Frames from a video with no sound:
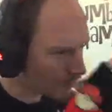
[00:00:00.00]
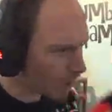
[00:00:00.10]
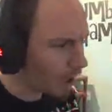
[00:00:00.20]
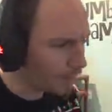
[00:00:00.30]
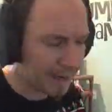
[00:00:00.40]

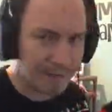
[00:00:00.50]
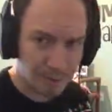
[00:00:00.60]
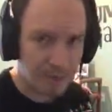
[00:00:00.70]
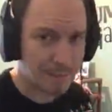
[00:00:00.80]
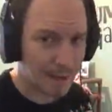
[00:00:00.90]
I paid
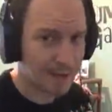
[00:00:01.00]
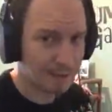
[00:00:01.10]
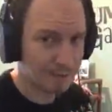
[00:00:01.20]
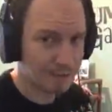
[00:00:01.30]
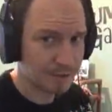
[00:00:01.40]

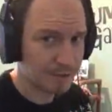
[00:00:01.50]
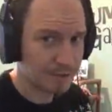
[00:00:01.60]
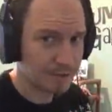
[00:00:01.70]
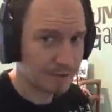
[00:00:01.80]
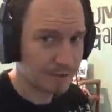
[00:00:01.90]
£3
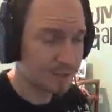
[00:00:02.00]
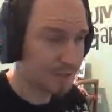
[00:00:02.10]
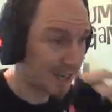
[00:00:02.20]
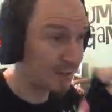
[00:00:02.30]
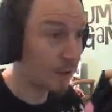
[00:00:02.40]
to
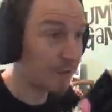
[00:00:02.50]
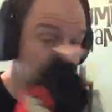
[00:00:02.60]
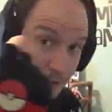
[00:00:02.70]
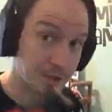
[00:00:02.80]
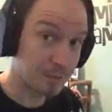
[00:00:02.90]
download
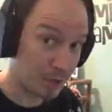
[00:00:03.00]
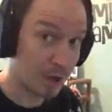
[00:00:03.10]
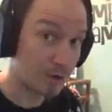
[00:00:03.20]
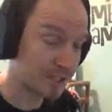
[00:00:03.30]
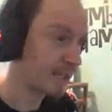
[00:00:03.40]
this route as a
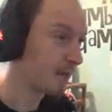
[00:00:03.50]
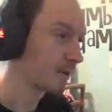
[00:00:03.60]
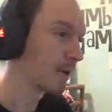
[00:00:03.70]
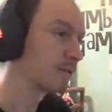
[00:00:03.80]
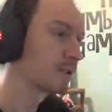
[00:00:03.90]
priority
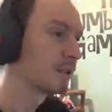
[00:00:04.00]
download,